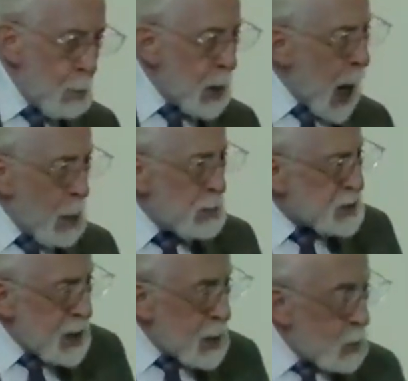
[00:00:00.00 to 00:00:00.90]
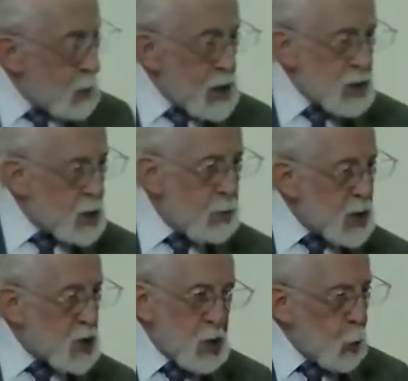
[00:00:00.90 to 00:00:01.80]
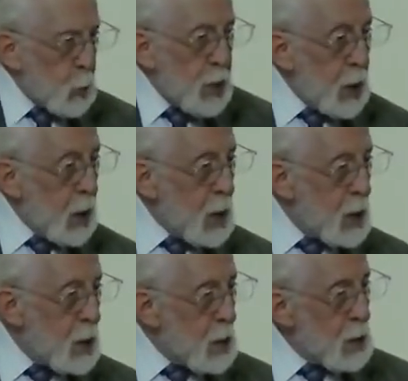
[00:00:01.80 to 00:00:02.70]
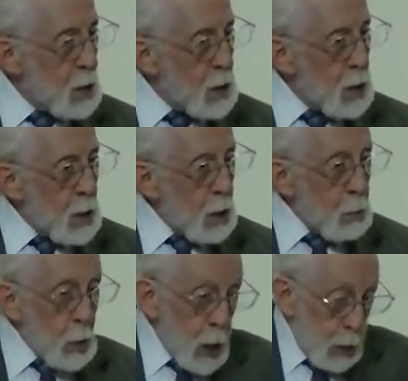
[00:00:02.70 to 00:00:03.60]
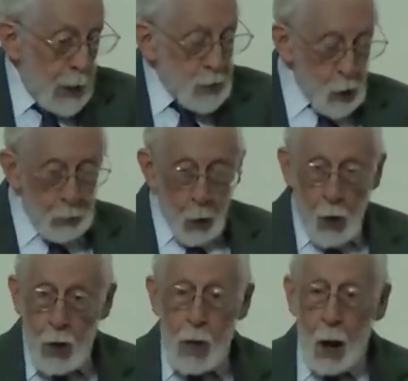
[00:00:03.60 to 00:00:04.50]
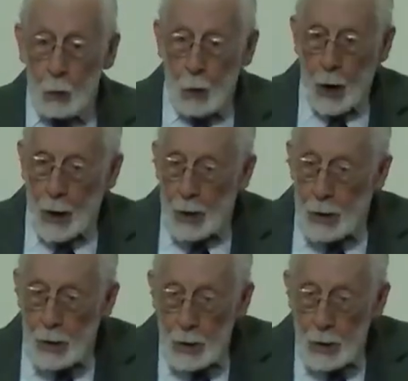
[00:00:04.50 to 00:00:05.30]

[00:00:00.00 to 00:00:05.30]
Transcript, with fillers: But I don't see any reason to be stupid unless you're born that way,